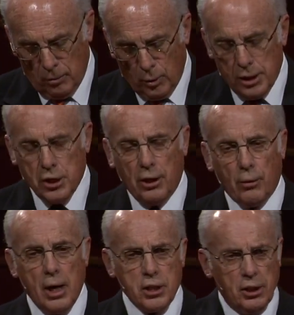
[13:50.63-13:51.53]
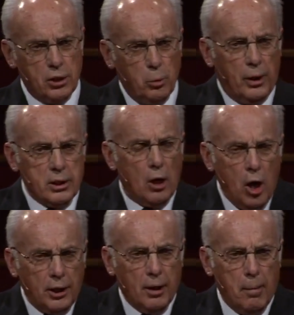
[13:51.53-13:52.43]
Regeneration is what he's
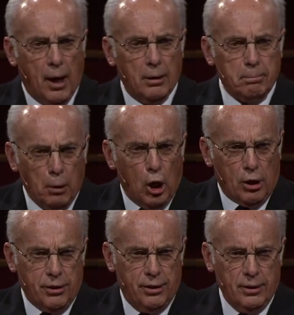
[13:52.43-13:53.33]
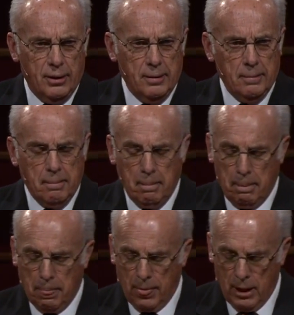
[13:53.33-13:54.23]
talking about birth.
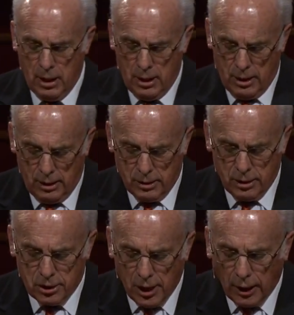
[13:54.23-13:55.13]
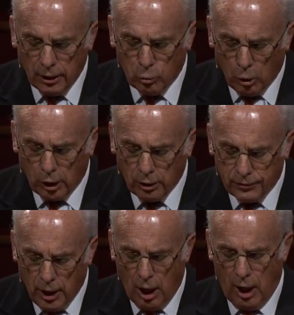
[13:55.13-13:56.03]
It's the second work
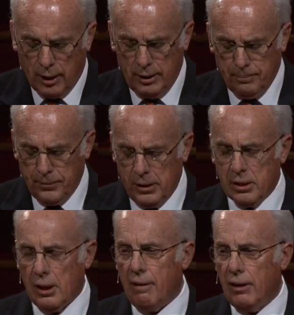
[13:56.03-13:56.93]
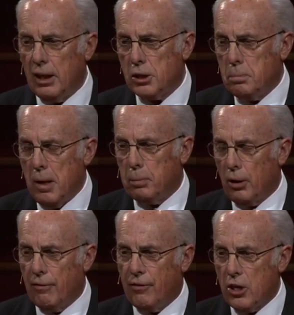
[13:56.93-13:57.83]
of God in saving his
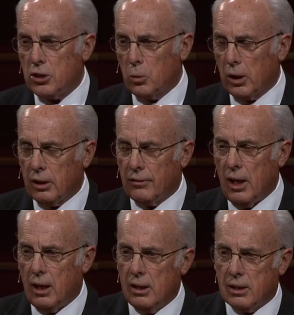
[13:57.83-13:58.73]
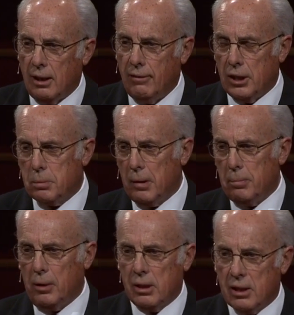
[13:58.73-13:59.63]
people. The first work of God in saving his
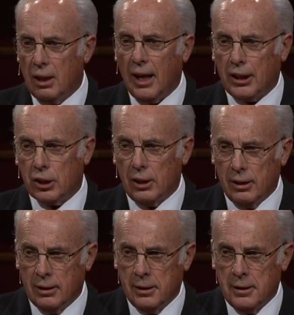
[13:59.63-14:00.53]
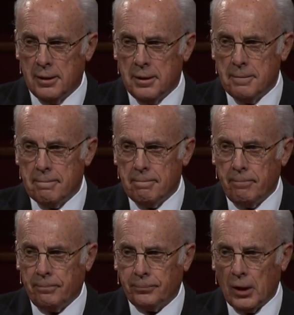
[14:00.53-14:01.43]
people is election
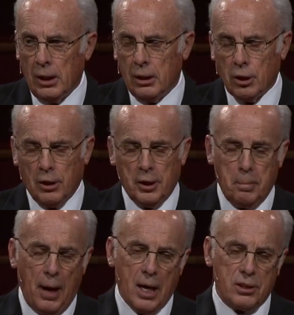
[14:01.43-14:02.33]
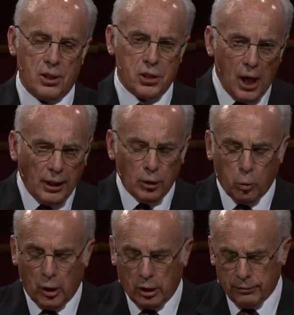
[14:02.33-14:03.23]
in eternity past. The
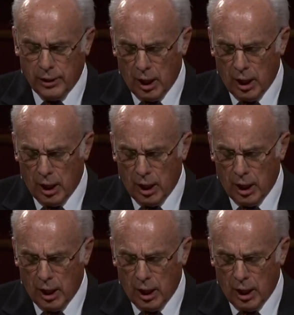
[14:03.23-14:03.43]
second work of